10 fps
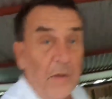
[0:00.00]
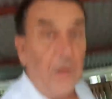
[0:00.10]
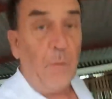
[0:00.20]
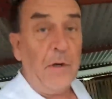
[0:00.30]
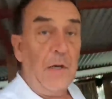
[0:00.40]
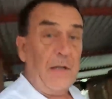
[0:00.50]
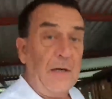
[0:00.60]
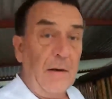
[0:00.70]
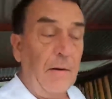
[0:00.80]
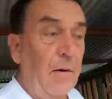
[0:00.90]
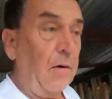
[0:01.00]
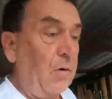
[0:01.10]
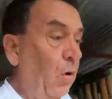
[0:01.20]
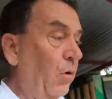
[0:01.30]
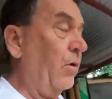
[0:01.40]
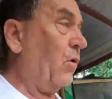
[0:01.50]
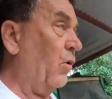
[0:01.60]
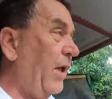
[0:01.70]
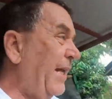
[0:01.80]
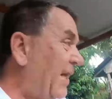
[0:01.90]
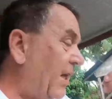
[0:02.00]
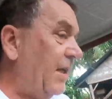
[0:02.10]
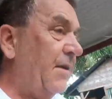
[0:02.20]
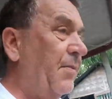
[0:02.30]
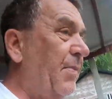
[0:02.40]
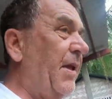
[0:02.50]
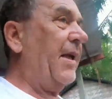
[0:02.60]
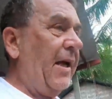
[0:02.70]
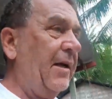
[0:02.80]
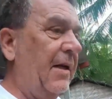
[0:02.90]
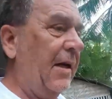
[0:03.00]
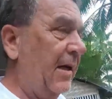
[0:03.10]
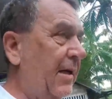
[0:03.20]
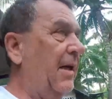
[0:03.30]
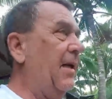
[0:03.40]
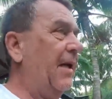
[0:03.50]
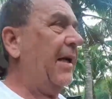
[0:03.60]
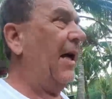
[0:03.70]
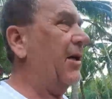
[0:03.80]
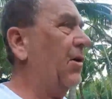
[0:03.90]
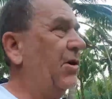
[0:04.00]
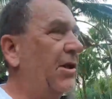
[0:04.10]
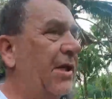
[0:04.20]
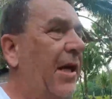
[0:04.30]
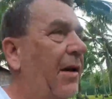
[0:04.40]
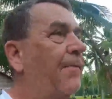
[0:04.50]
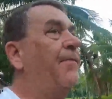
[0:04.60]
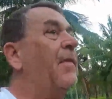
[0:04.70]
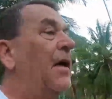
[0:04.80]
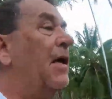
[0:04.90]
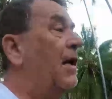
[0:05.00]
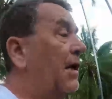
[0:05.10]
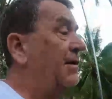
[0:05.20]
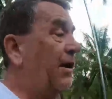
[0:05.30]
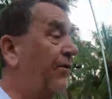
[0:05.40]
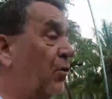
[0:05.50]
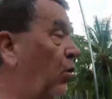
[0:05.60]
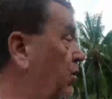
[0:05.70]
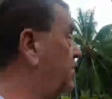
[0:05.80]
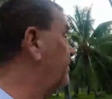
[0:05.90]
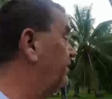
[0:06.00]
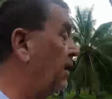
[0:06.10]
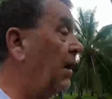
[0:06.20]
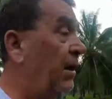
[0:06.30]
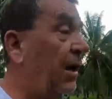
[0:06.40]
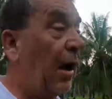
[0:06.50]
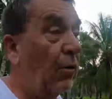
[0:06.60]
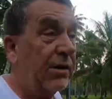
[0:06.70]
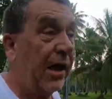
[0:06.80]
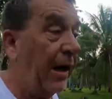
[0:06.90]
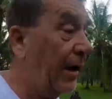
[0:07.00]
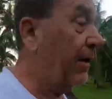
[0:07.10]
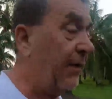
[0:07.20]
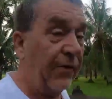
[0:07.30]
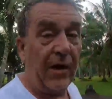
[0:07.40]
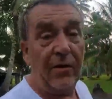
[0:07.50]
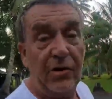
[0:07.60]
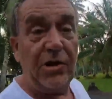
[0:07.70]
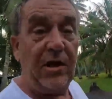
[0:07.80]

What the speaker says: when the corn they can eat, but they can't digest it out. So of course, the old saying, if you don't